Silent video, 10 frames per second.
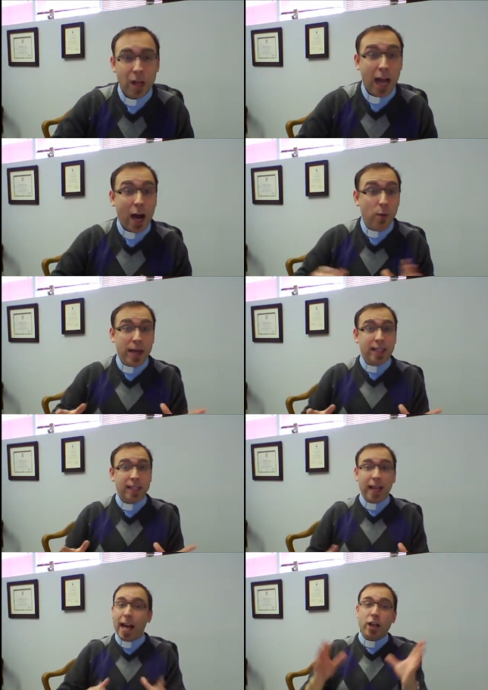how we can
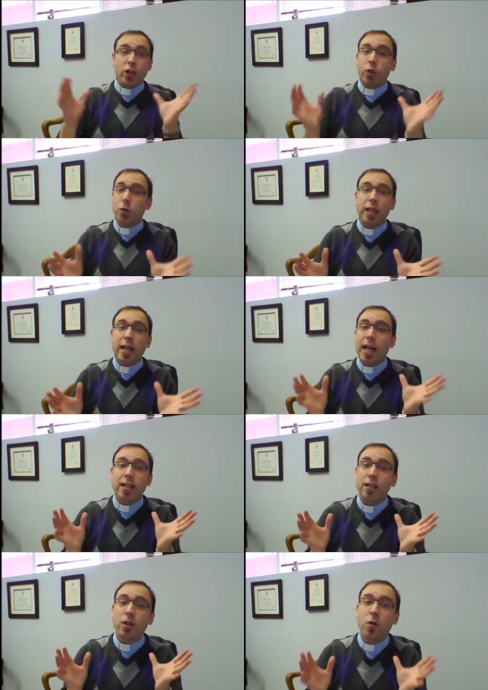say, As surely
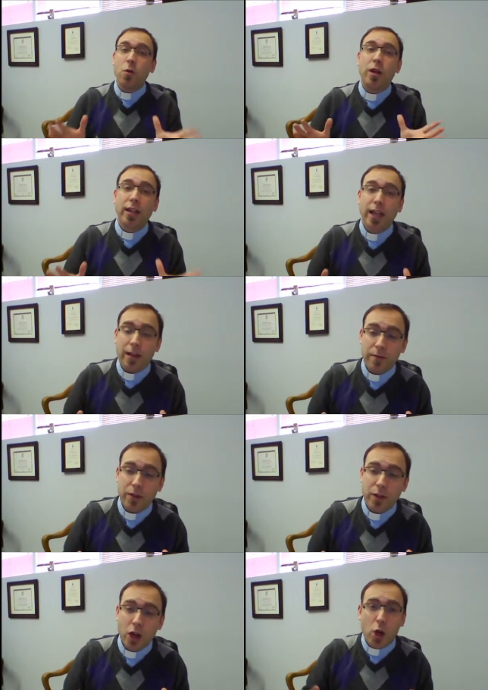as the Lord
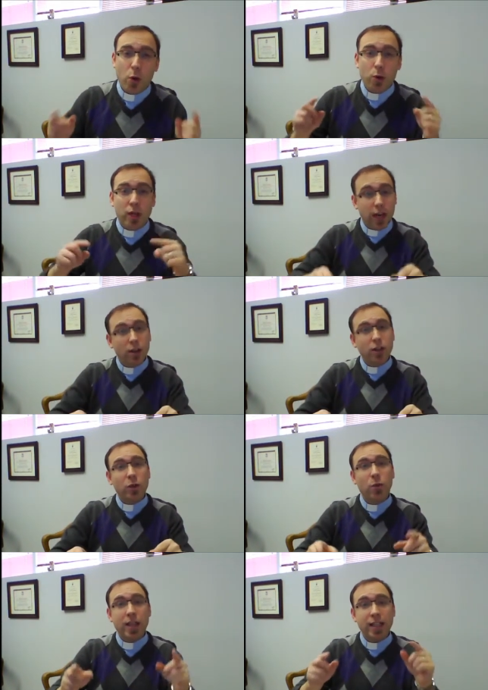lives, who
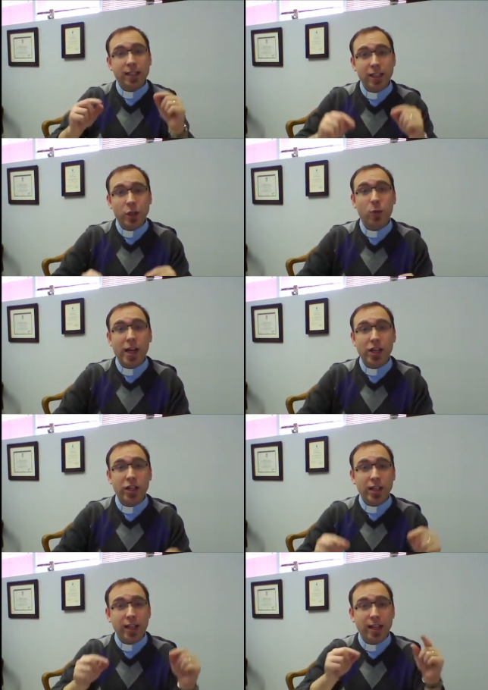deals with the
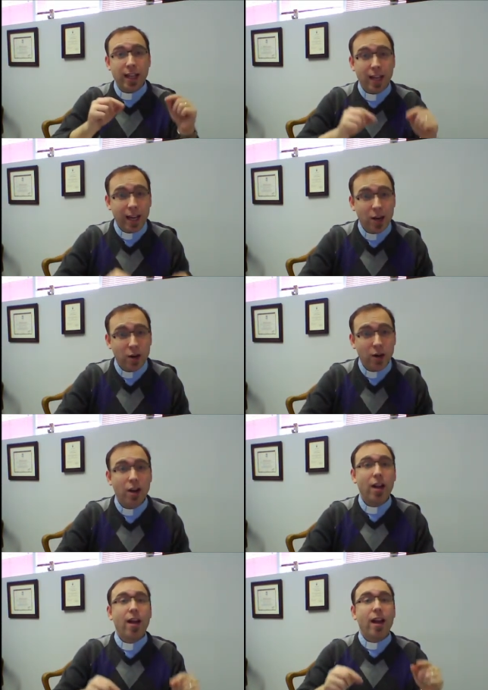situation in the
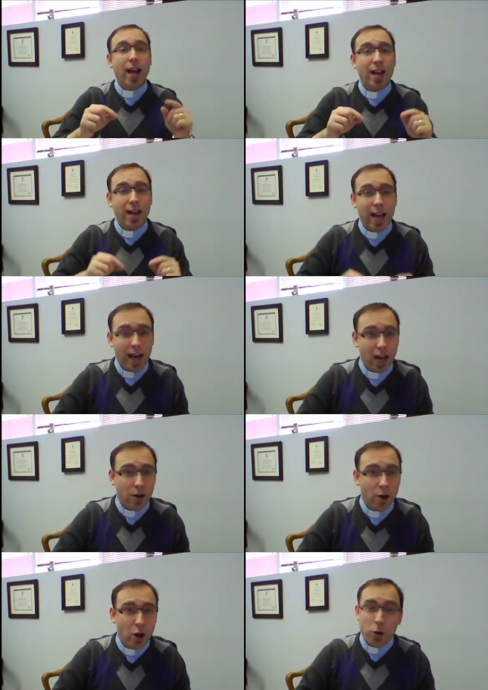here and
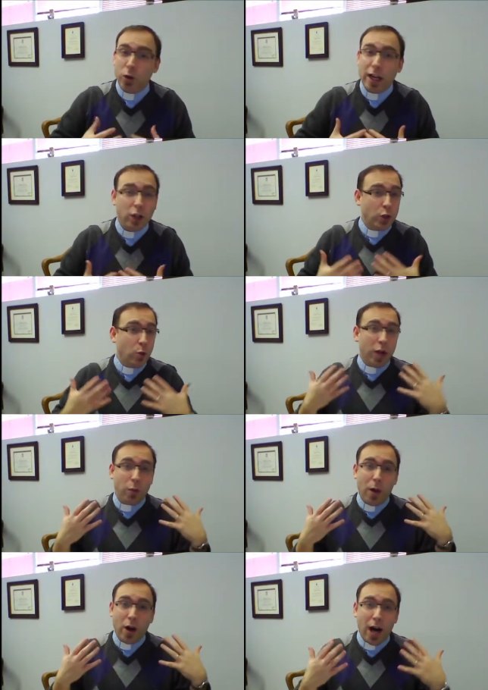now, who deals
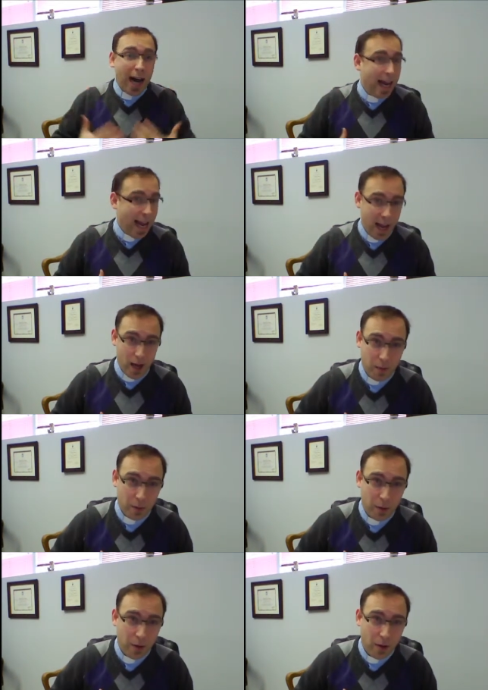with where I am,